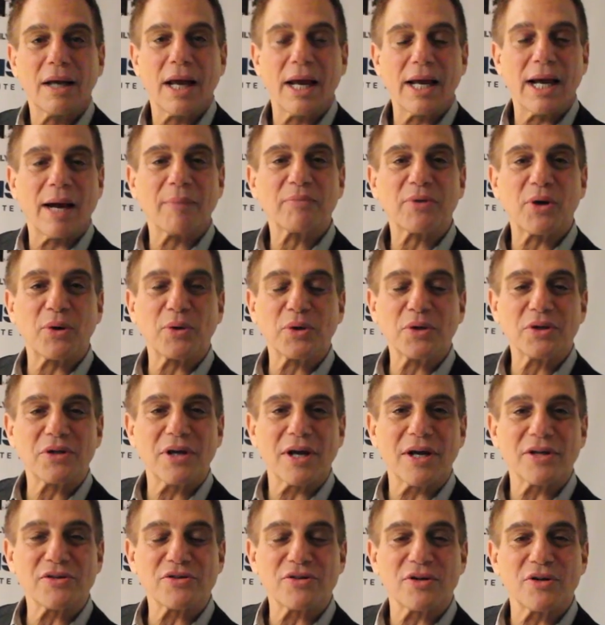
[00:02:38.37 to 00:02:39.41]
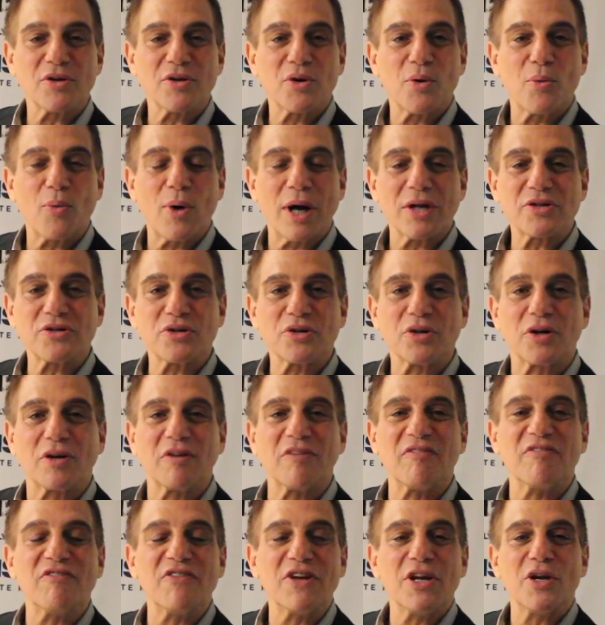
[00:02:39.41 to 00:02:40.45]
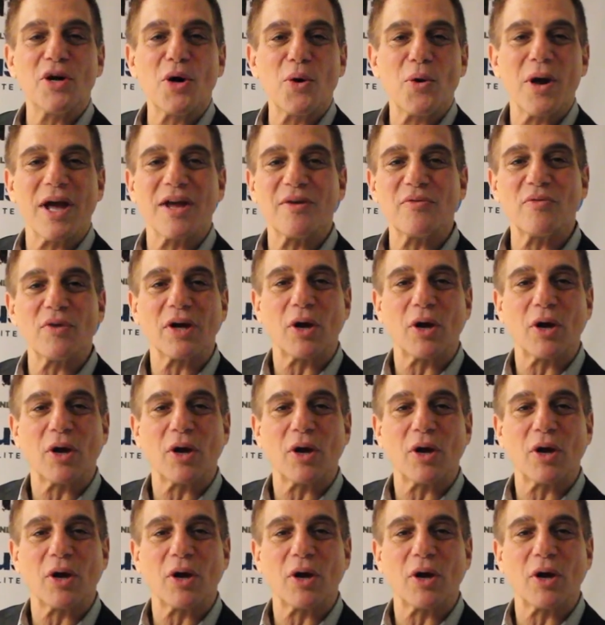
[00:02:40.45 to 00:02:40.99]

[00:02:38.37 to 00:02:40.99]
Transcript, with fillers: Hey, I'm Tony Danza, and you're watching Covino and